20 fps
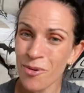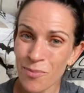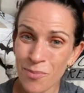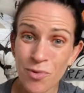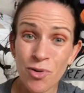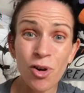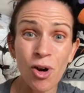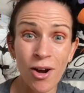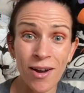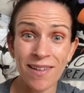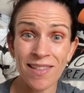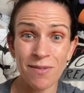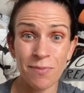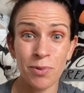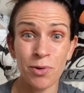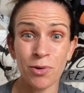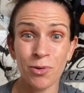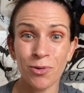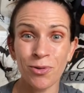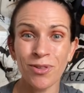prize
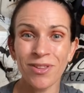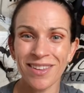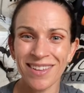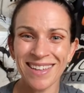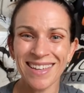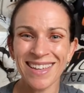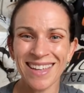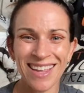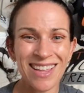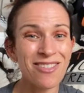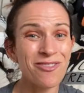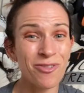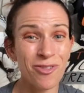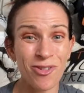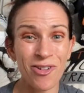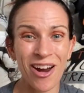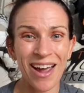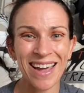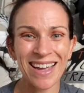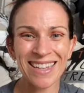pool. It's
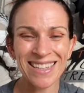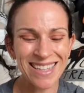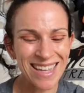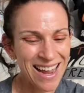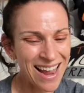great.